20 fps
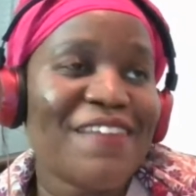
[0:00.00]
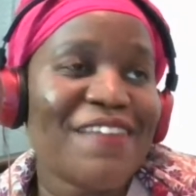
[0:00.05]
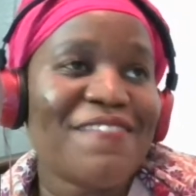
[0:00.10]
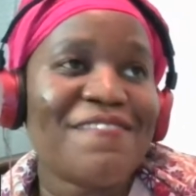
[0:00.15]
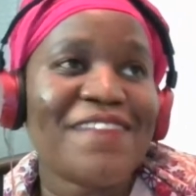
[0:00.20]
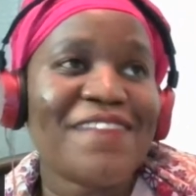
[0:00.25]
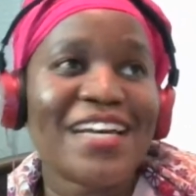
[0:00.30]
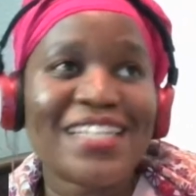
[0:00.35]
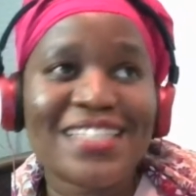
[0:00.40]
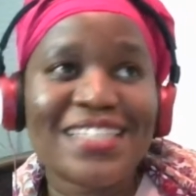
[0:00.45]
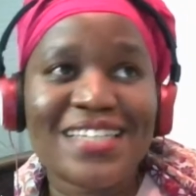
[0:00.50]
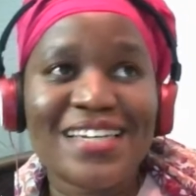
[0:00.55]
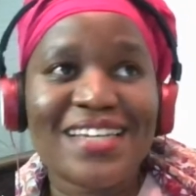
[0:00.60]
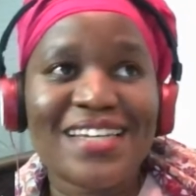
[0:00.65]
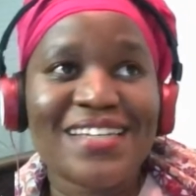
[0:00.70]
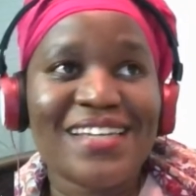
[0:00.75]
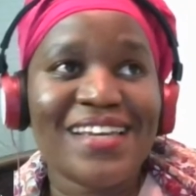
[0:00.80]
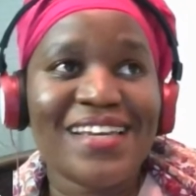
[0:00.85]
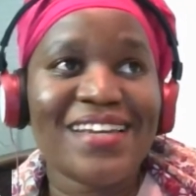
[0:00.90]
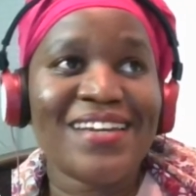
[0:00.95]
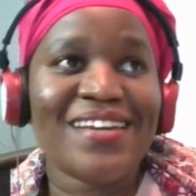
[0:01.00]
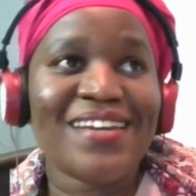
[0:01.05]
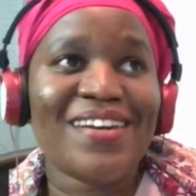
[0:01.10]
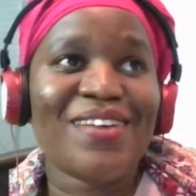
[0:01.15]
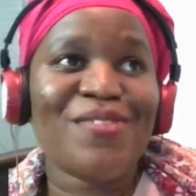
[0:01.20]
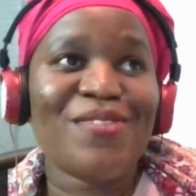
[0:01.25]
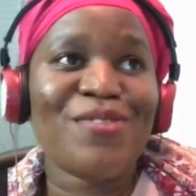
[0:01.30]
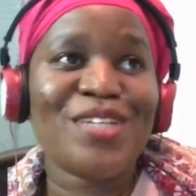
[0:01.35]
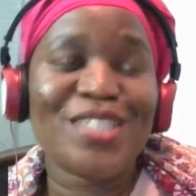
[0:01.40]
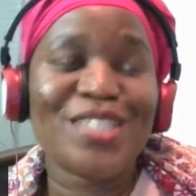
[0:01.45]
fascinating
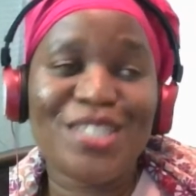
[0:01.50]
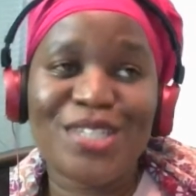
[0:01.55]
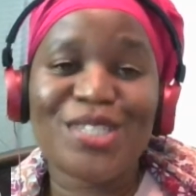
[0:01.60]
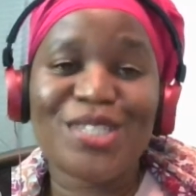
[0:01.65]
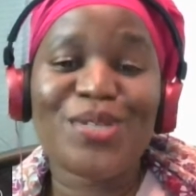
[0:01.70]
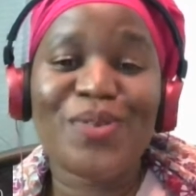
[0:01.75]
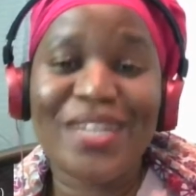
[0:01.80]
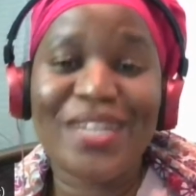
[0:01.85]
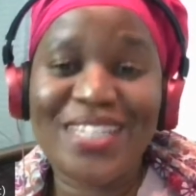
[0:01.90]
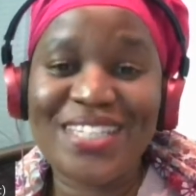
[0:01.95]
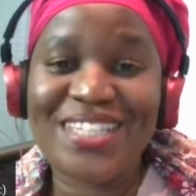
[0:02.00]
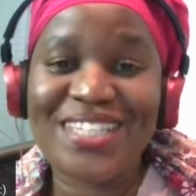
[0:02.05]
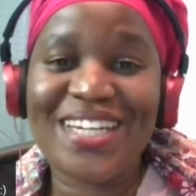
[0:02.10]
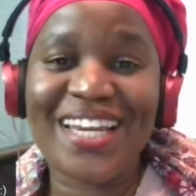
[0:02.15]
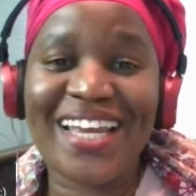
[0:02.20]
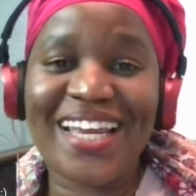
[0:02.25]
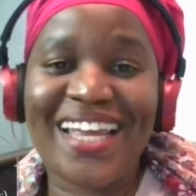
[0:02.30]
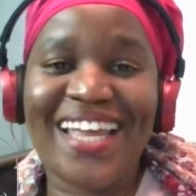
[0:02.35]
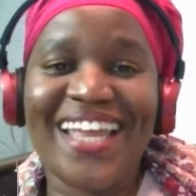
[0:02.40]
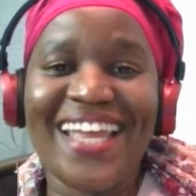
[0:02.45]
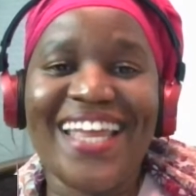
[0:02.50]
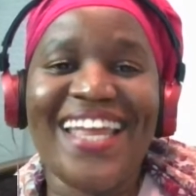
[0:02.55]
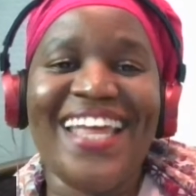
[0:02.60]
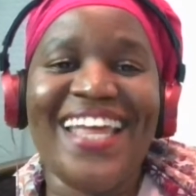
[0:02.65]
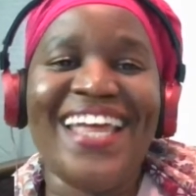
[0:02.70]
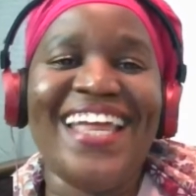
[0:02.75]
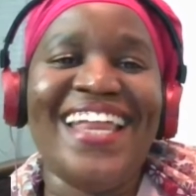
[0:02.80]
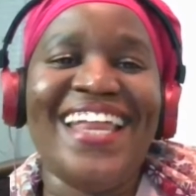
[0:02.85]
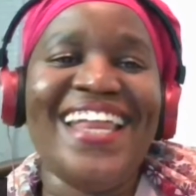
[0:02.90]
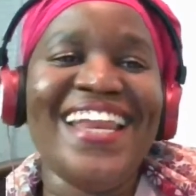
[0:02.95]
research question.
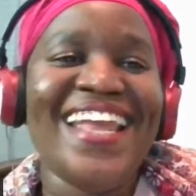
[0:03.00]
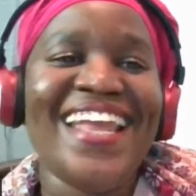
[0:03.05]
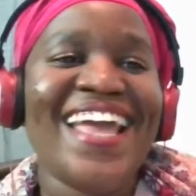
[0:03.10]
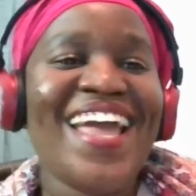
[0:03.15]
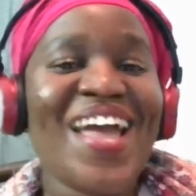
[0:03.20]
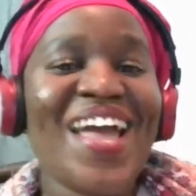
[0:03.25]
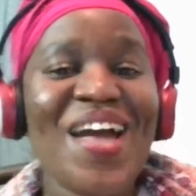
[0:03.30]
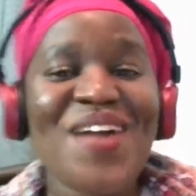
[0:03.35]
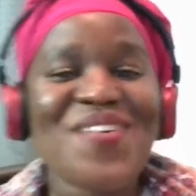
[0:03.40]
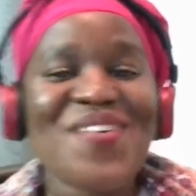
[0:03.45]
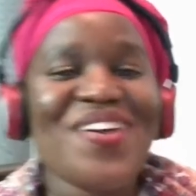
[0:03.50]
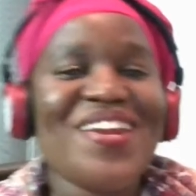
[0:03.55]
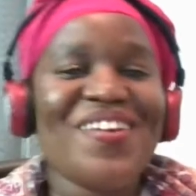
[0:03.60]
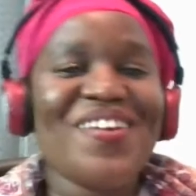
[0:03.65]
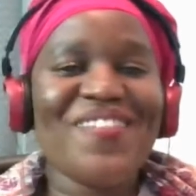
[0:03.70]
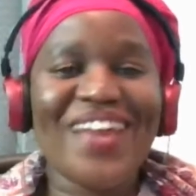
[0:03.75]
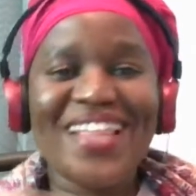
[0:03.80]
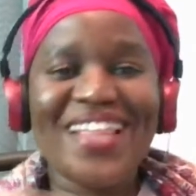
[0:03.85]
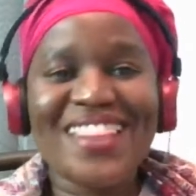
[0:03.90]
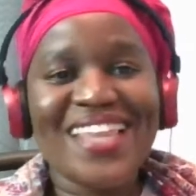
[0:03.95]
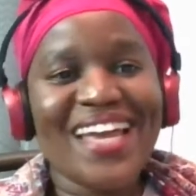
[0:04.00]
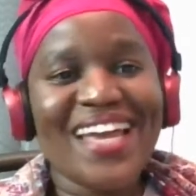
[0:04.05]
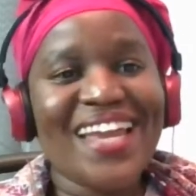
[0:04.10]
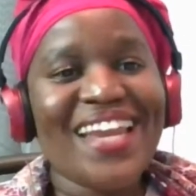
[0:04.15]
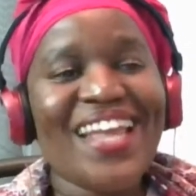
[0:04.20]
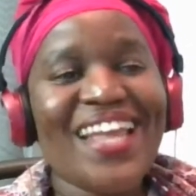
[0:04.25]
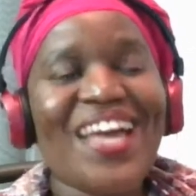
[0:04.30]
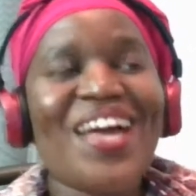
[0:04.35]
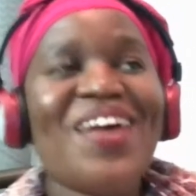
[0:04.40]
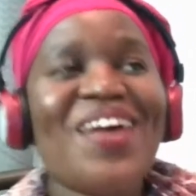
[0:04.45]
I'm gonna write
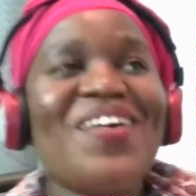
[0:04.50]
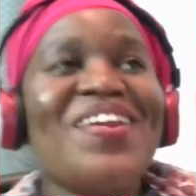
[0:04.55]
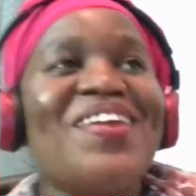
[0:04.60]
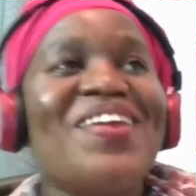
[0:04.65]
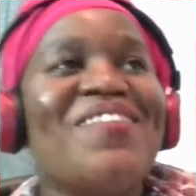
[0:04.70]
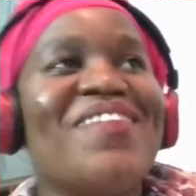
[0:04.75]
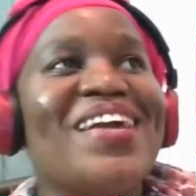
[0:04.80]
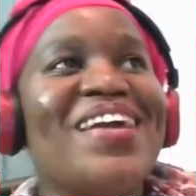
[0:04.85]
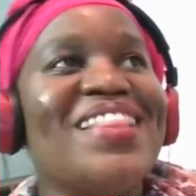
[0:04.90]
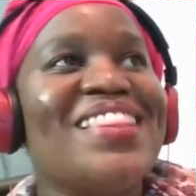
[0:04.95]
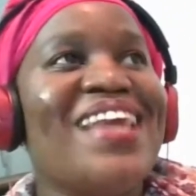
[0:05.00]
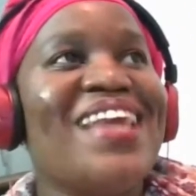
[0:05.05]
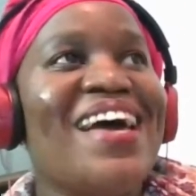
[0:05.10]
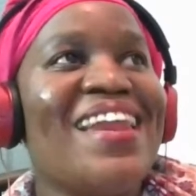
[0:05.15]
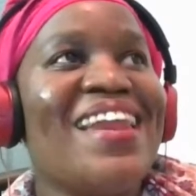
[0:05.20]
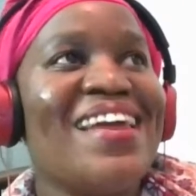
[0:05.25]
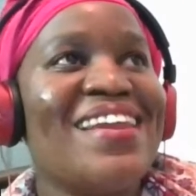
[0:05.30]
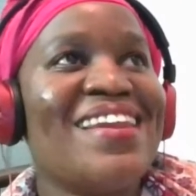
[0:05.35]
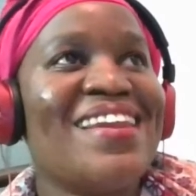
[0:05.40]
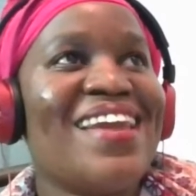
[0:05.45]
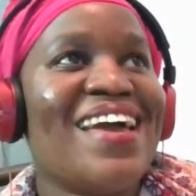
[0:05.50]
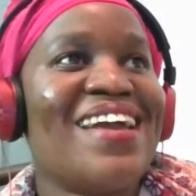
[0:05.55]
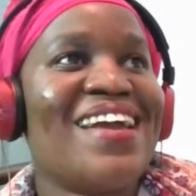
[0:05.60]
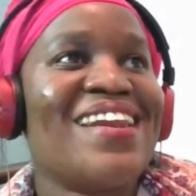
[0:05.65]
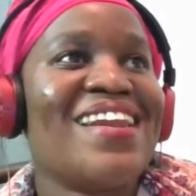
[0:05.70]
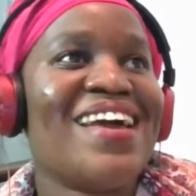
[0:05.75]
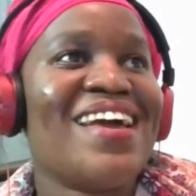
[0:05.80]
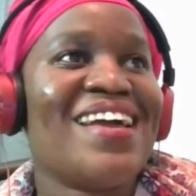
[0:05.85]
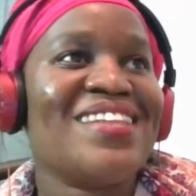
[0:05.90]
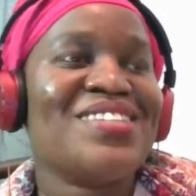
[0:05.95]
that. I'm gonna write that
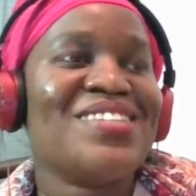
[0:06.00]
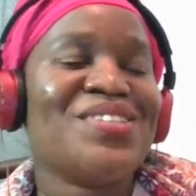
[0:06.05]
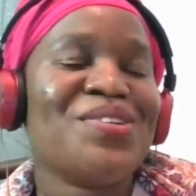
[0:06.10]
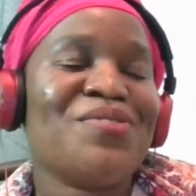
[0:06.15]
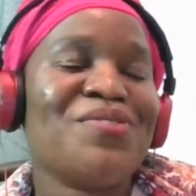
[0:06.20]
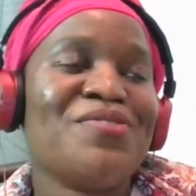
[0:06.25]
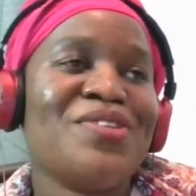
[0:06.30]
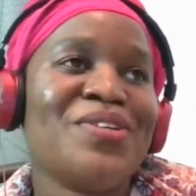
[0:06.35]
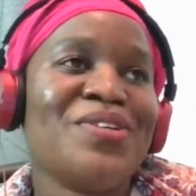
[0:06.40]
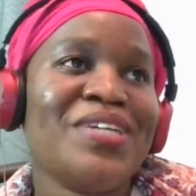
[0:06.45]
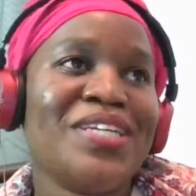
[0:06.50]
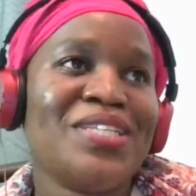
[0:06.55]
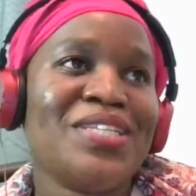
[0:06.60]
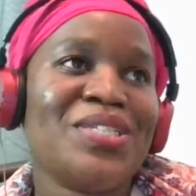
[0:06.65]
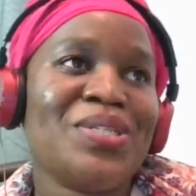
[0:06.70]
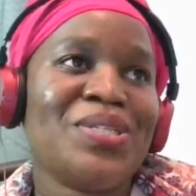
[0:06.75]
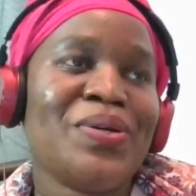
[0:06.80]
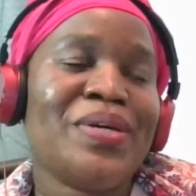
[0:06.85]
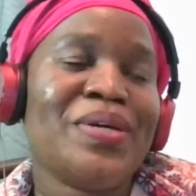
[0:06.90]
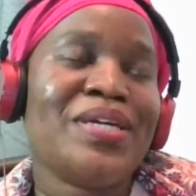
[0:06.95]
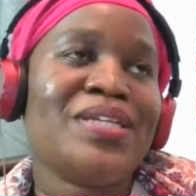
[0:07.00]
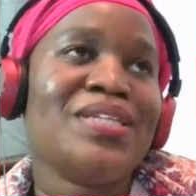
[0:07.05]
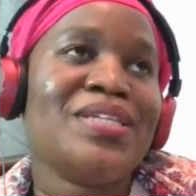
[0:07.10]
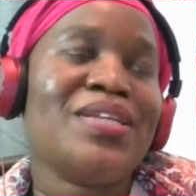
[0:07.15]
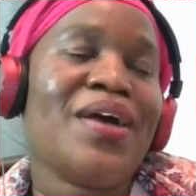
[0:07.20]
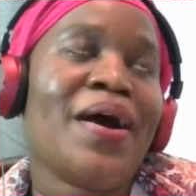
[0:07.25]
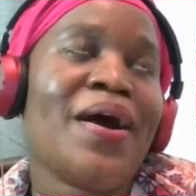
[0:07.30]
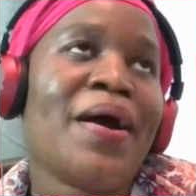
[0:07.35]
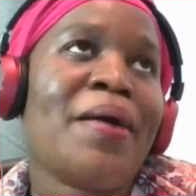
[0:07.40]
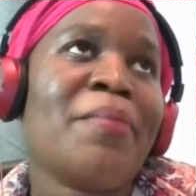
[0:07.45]
and sort of look into it.
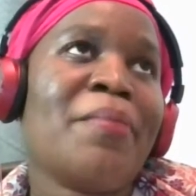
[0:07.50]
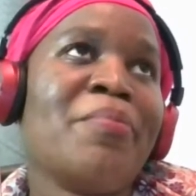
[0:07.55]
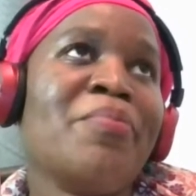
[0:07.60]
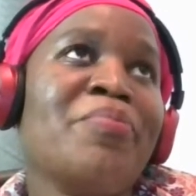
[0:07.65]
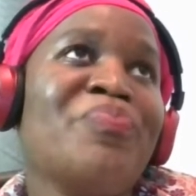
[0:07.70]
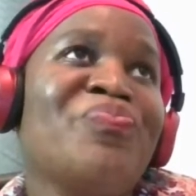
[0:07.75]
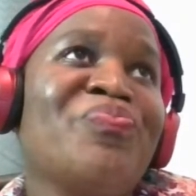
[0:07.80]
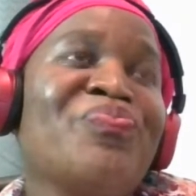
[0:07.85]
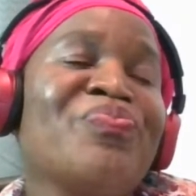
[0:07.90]
Hmm.